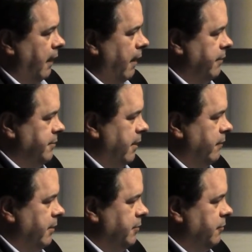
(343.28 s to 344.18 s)
out of the
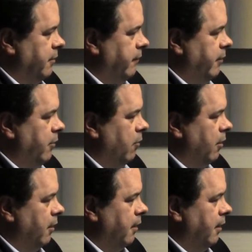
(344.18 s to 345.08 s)
Southern District of New
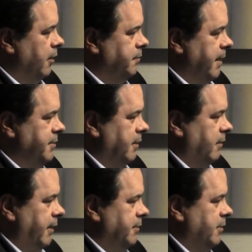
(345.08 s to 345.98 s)
York is
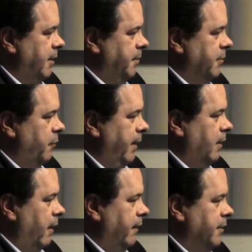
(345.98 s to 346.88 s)
basically asleep at the
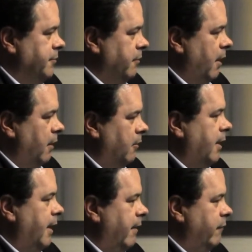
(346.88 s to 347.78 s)
wheel on this. They're not
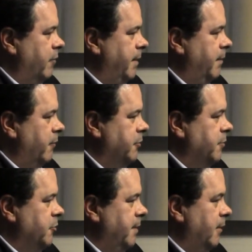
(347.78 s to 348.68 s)
looking out for the people they're
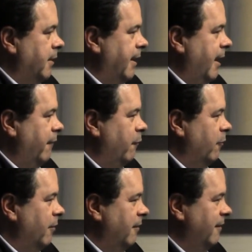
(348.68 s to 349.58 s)
supposed to be looking out
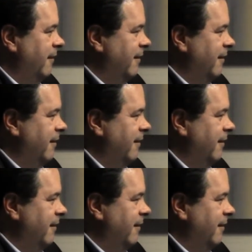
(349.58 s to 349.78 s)
for.